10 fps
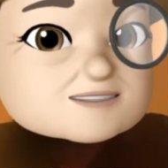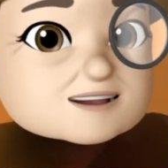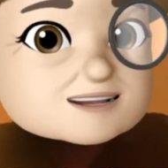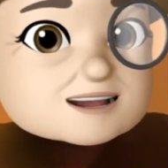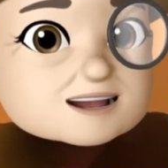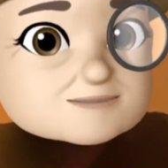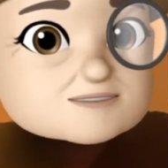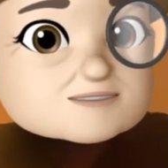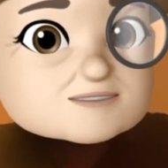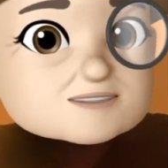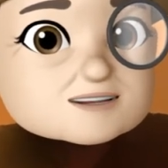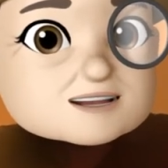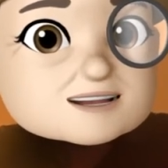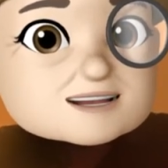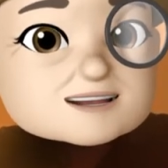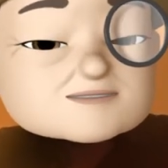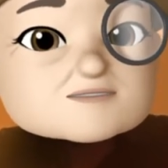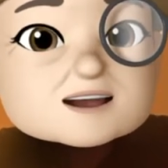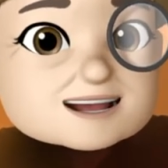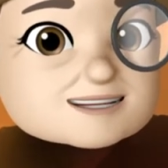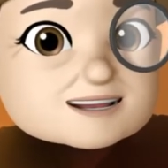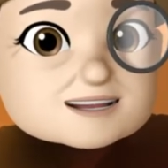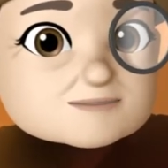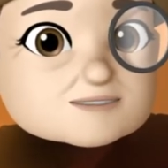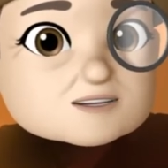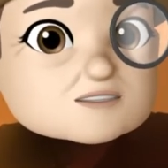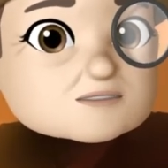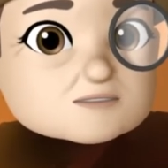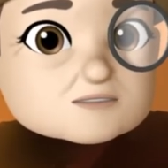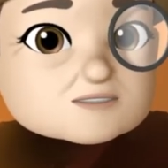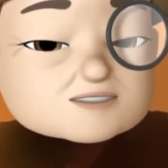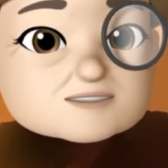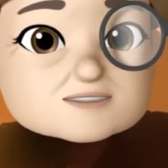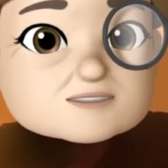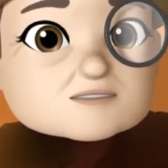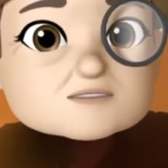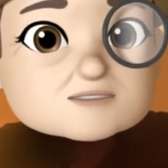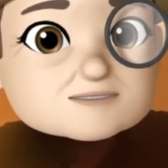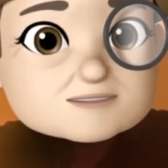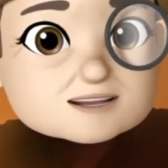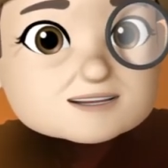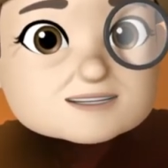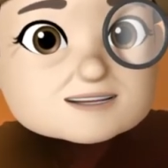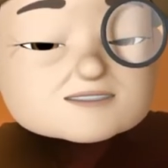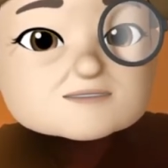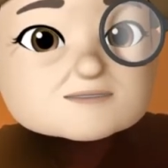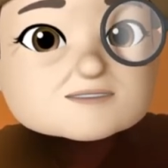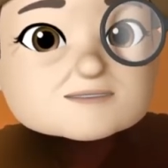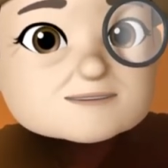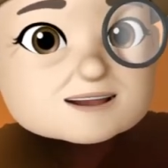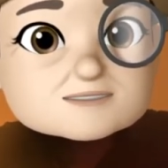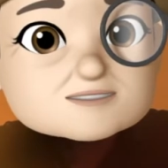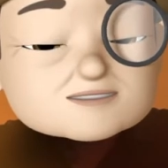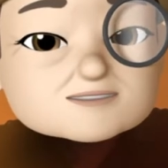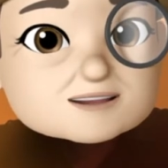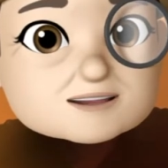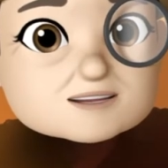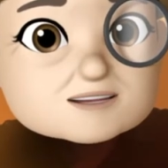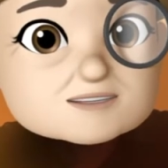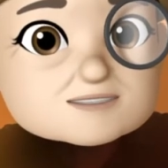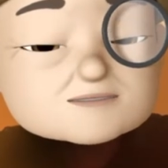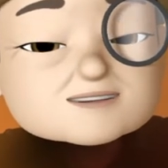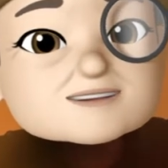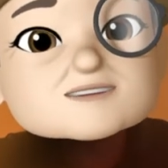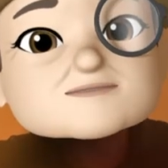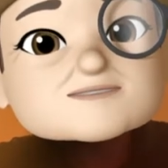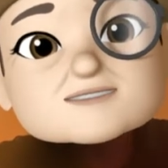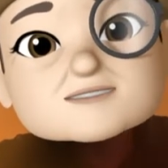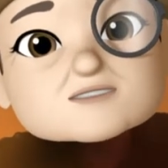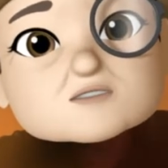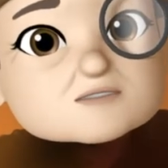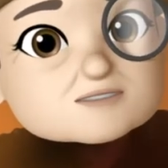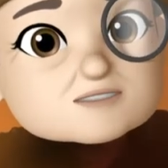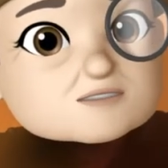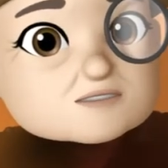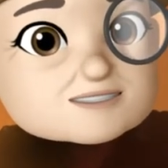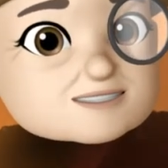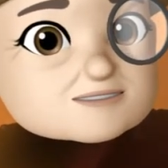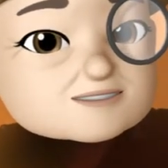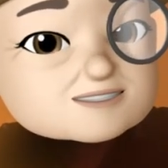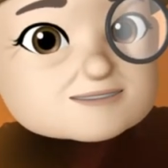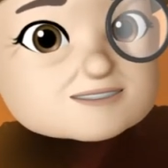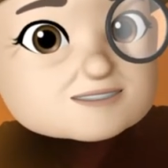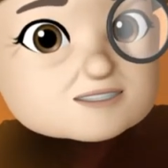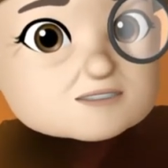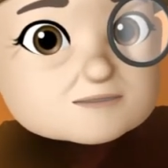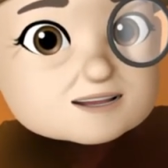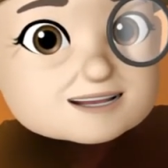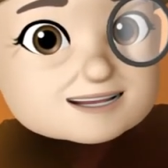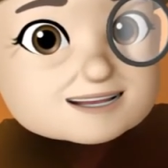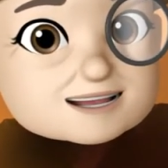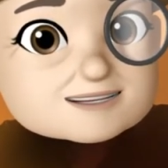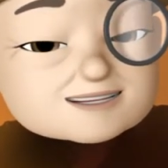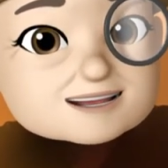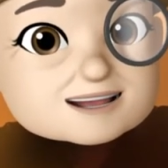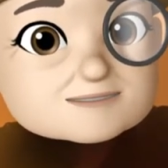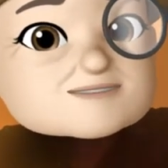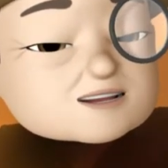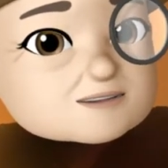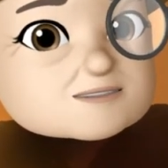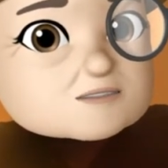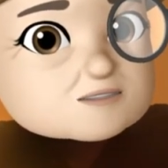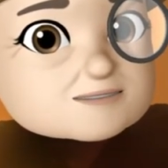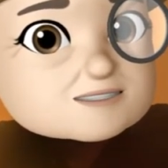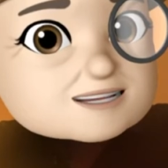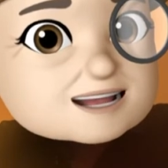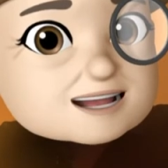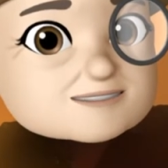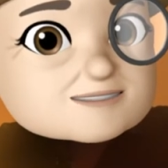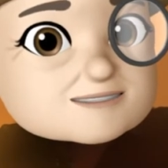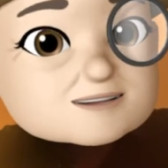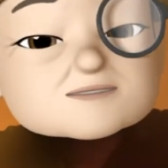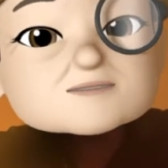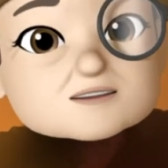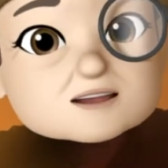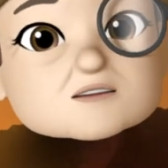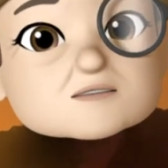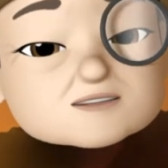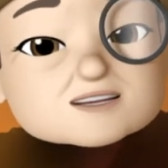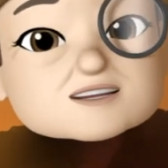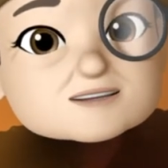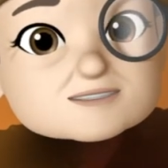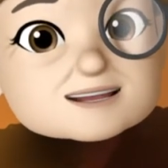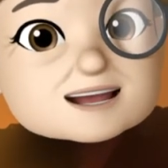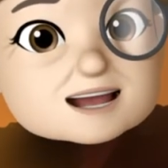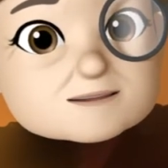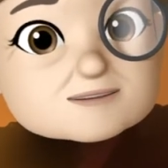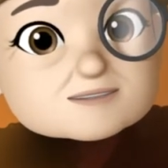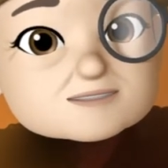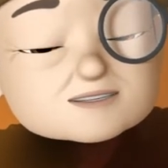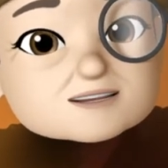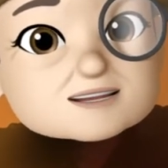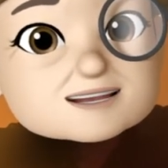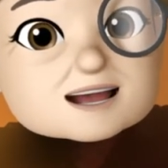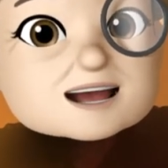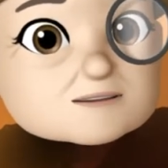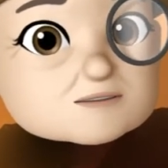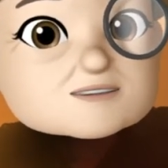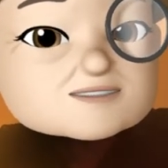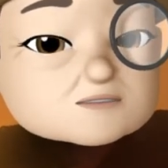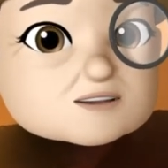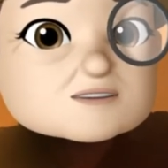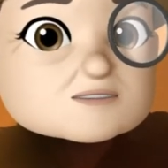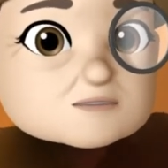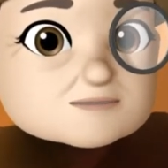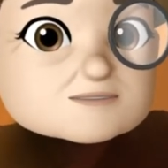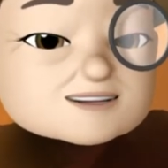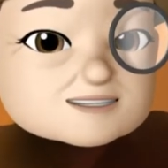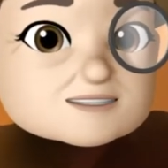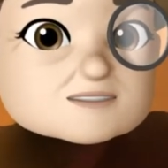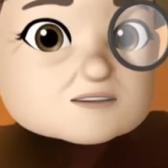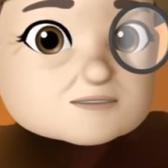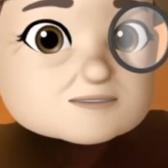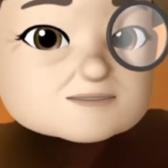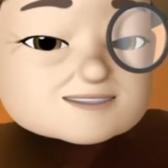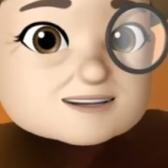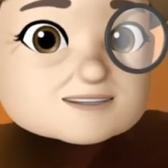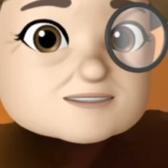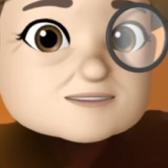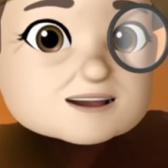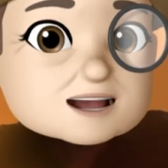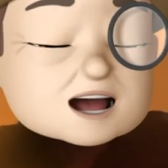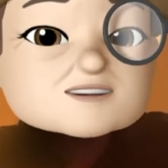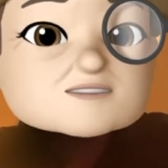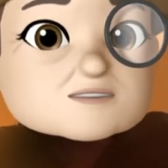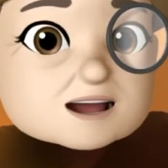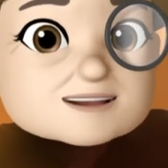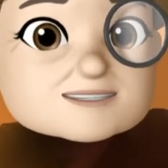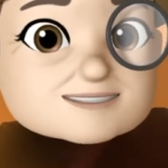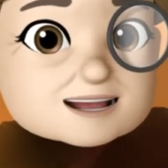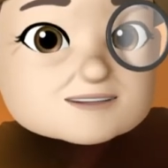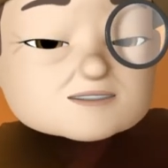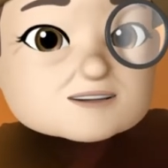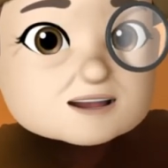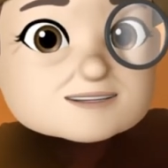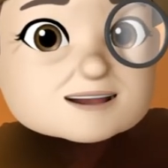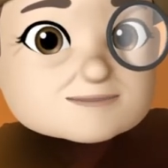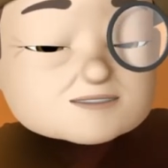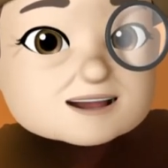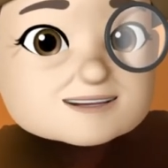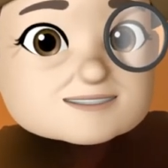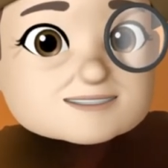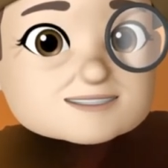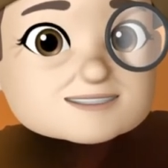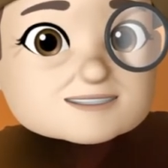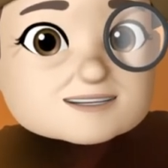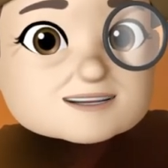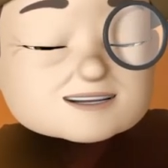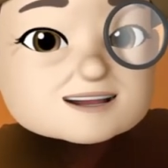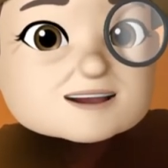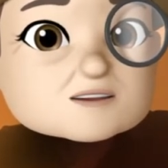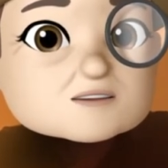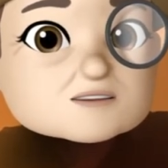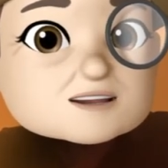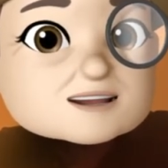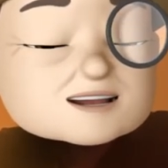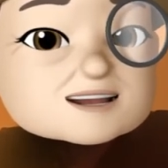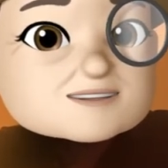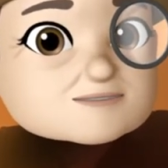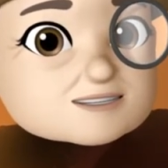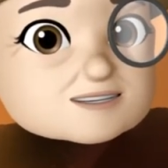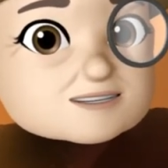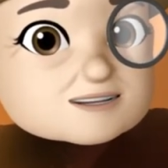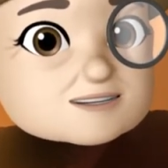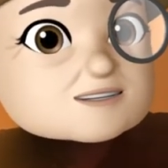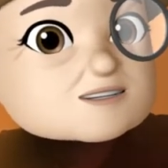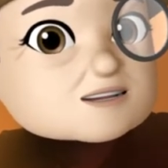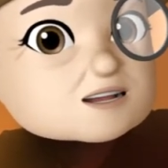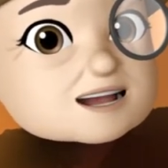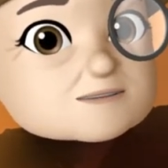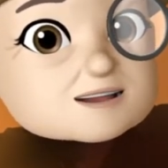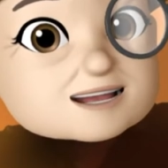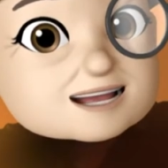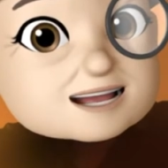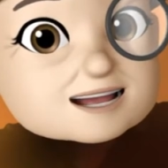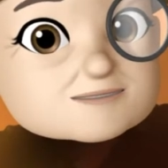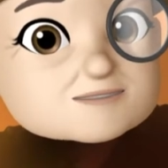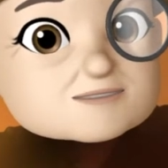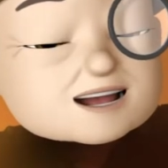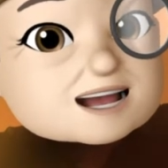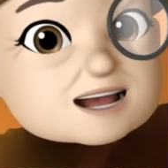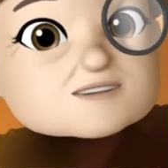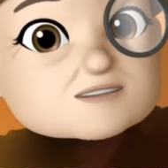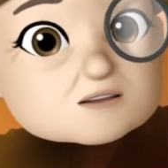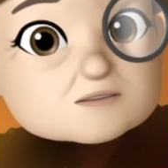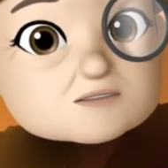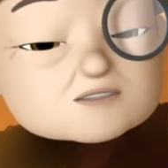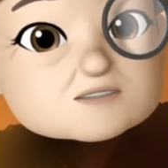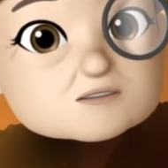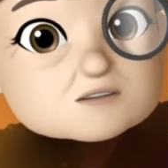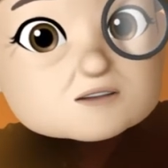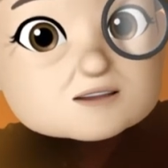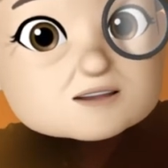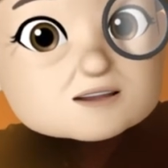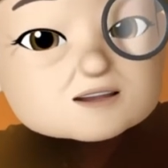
App Store and racking up huge fees that with their parents' credit cards, buying gold coins or something stupid like that in games. People were upset, and people reached out to Apple, and Apple's the one who refunded those monies and cracked down on that practice. Now, here's the thing. Epic Games has its own store.